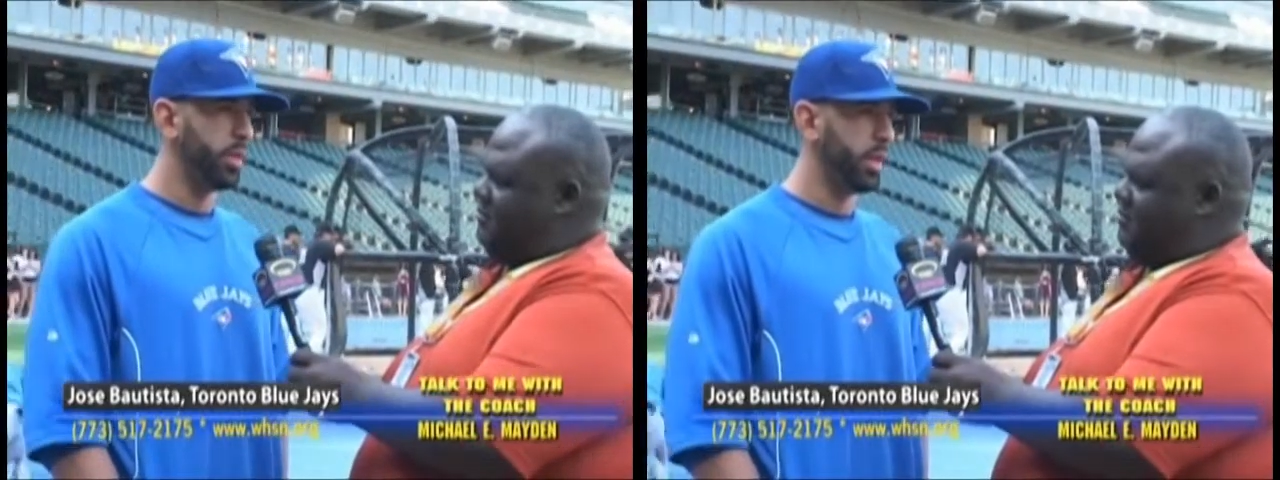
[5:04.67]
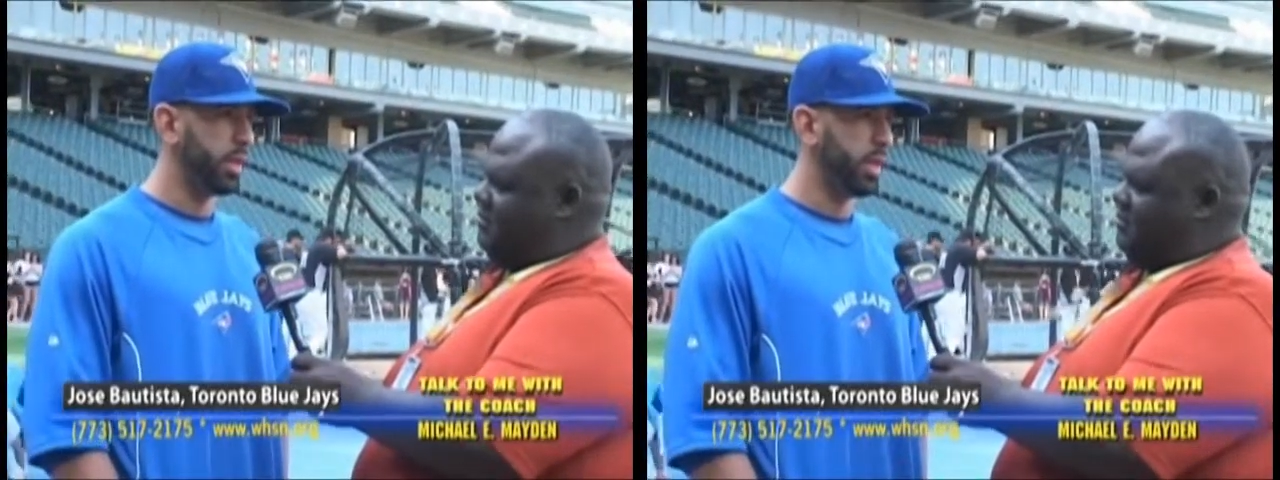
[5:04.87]

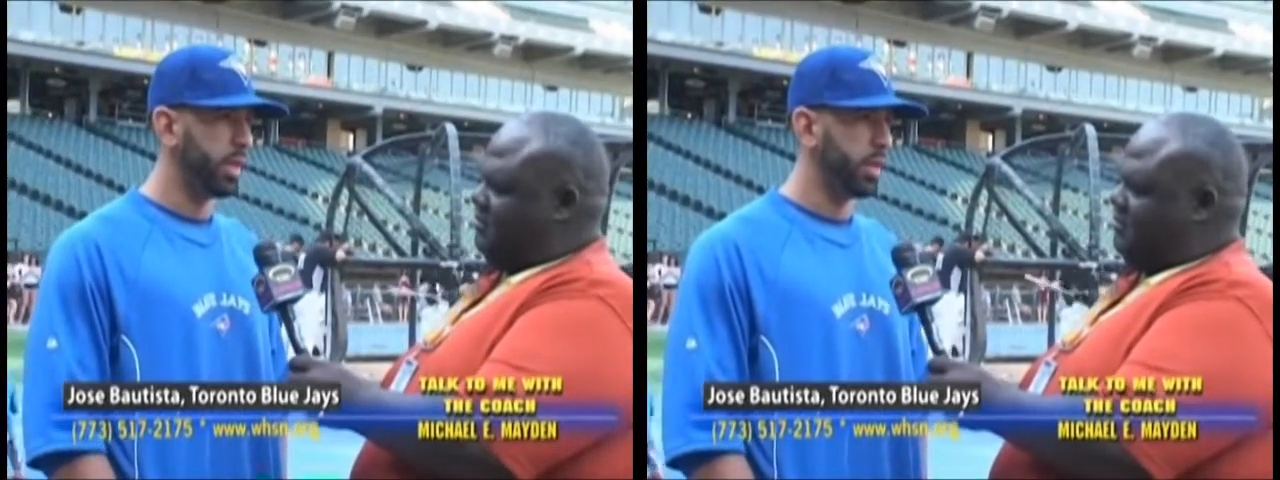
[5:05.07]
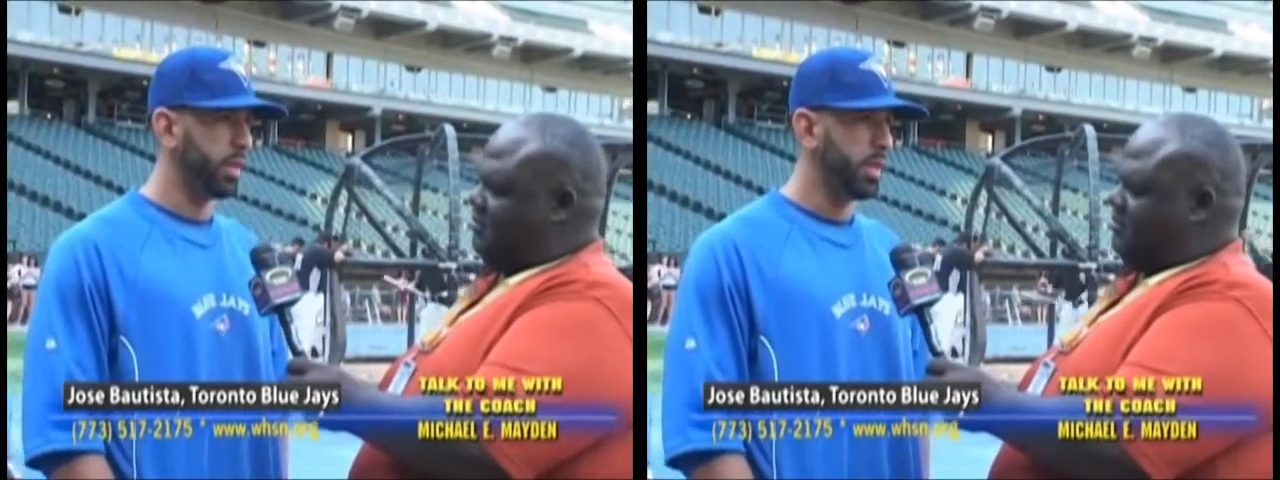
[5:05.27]

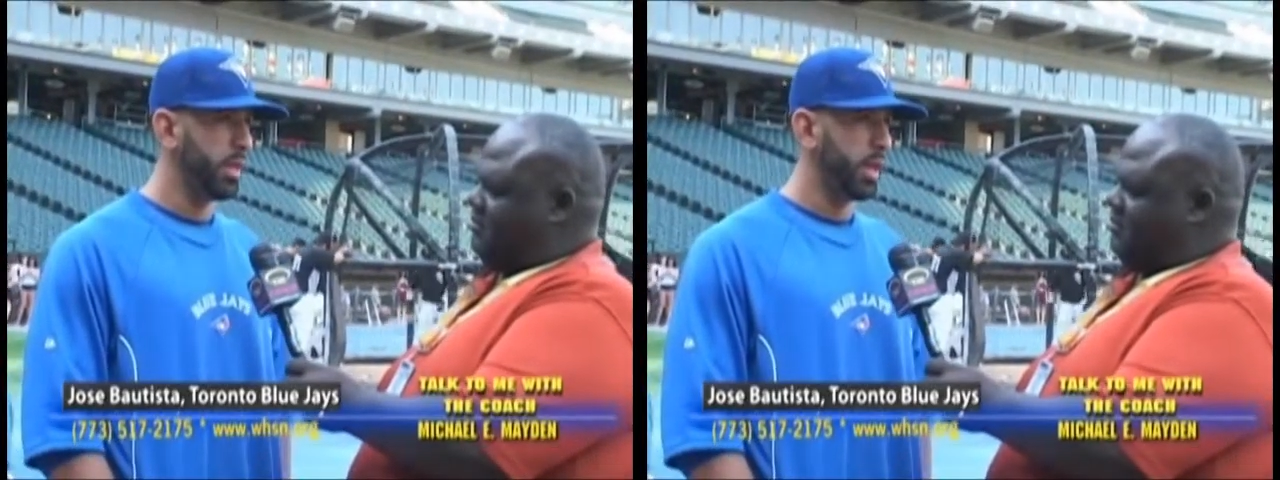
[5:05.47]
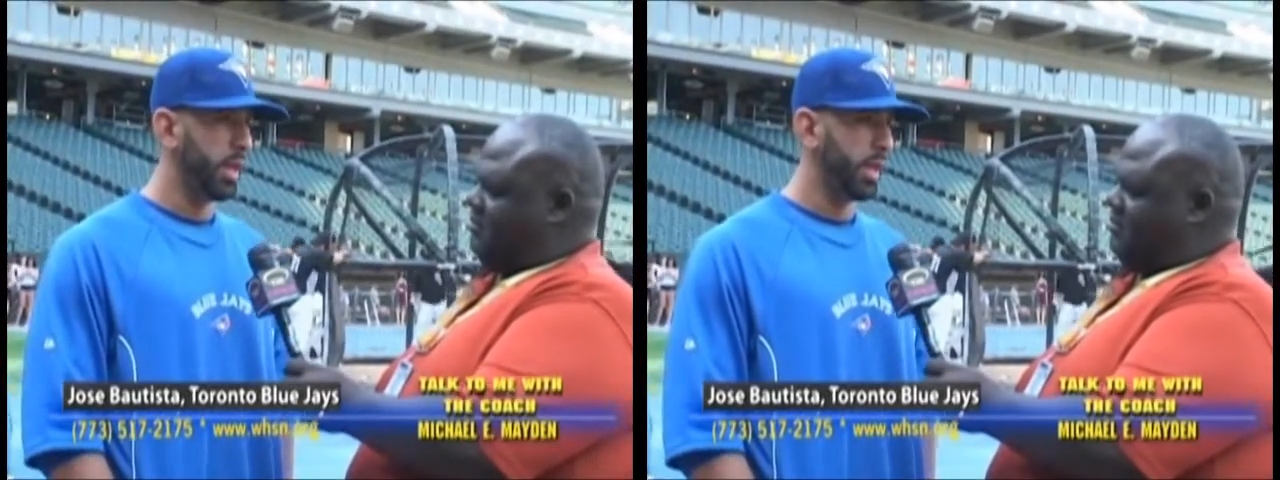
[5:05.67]
that
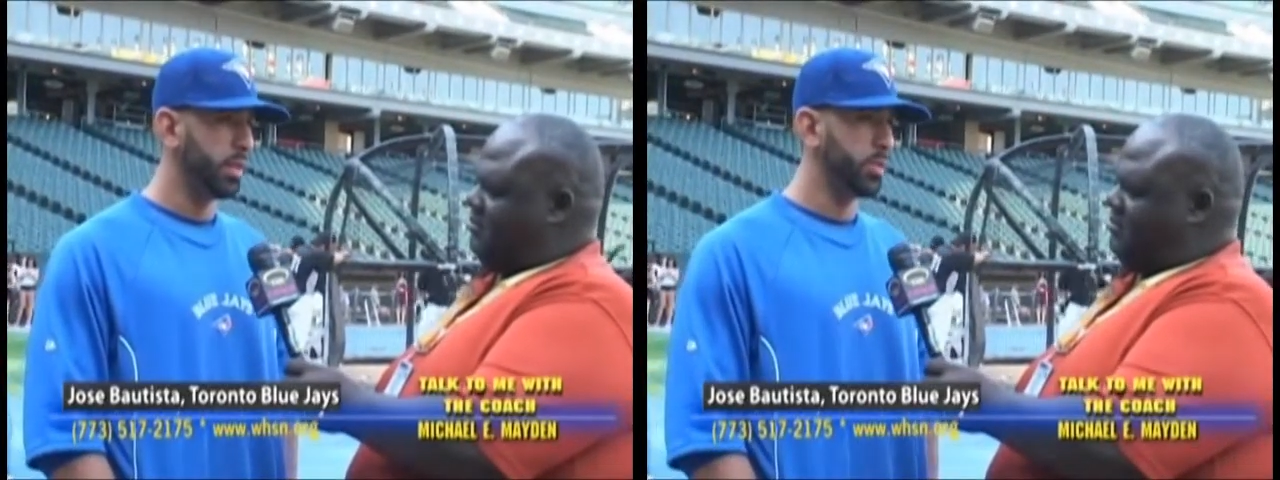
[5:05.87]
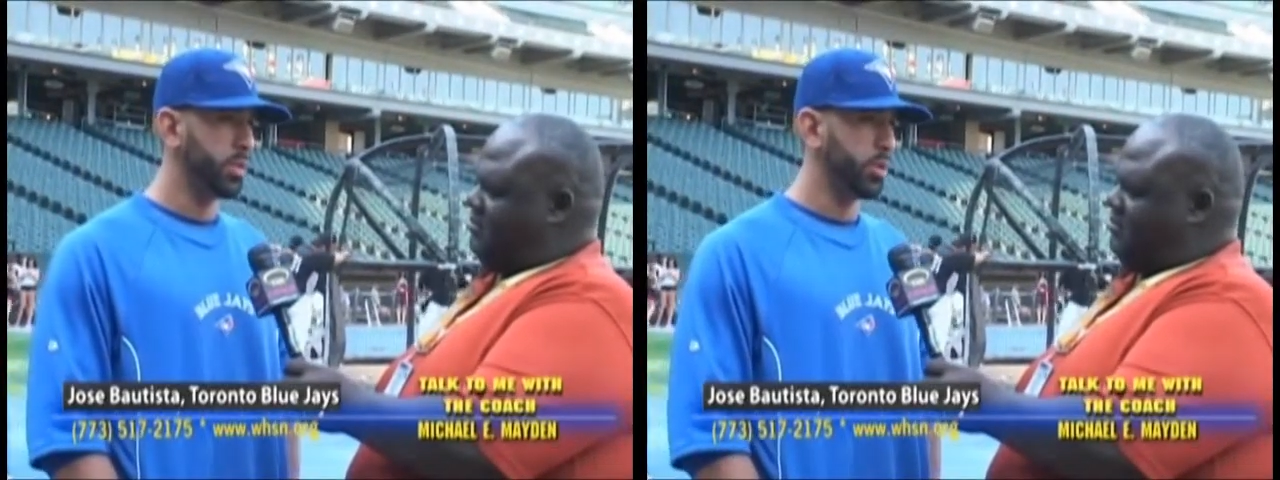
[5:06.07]
I
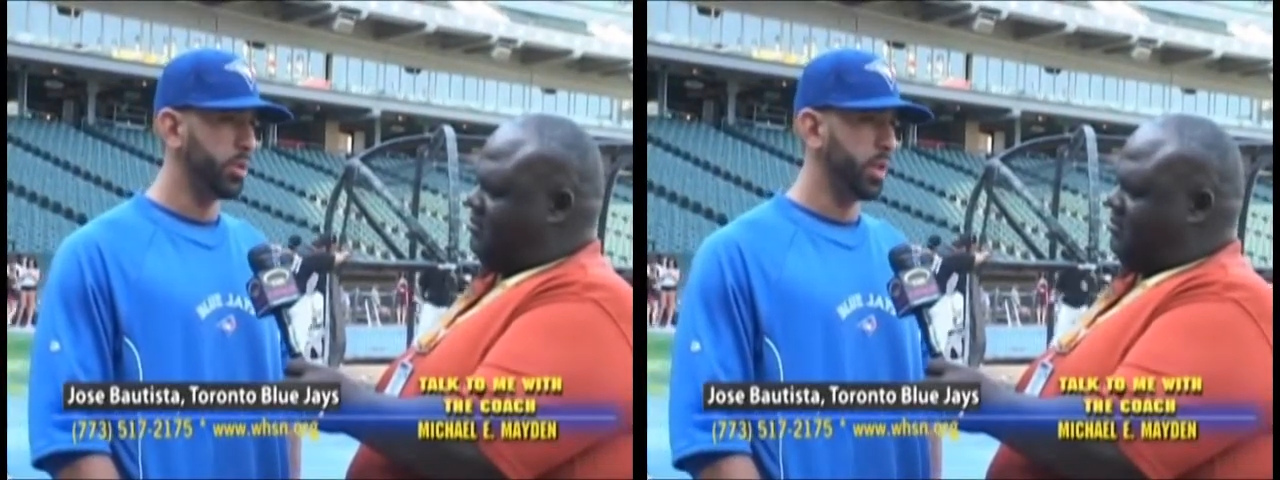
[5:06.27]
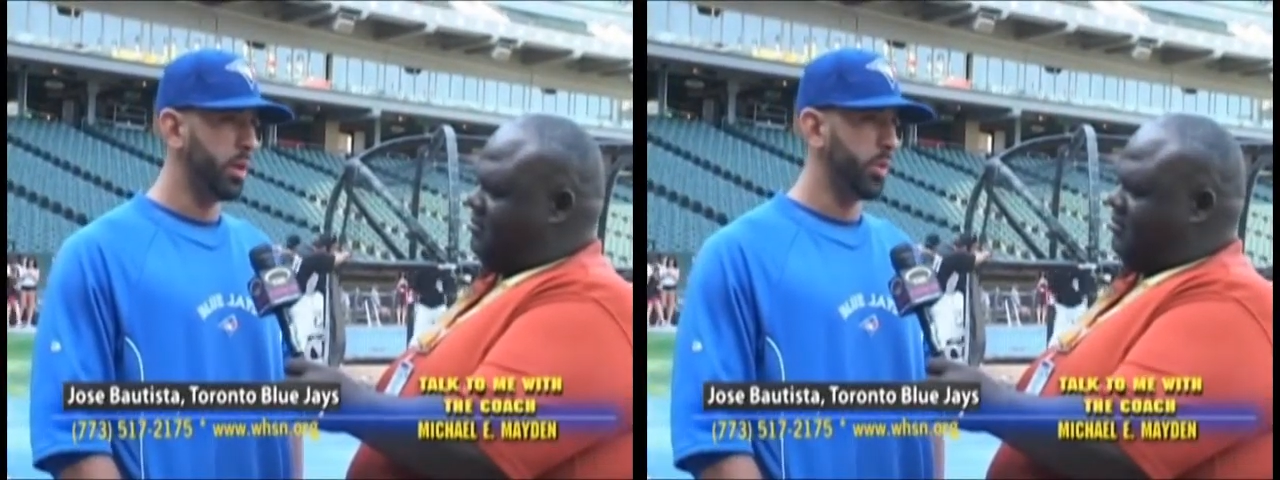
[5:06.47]
got to
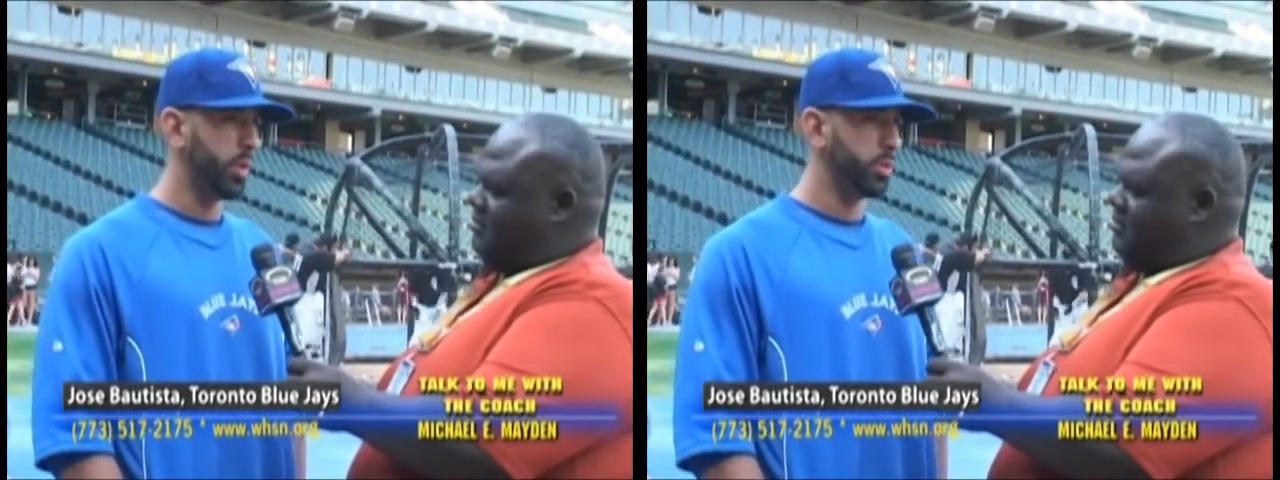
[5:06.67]
enjoy that when I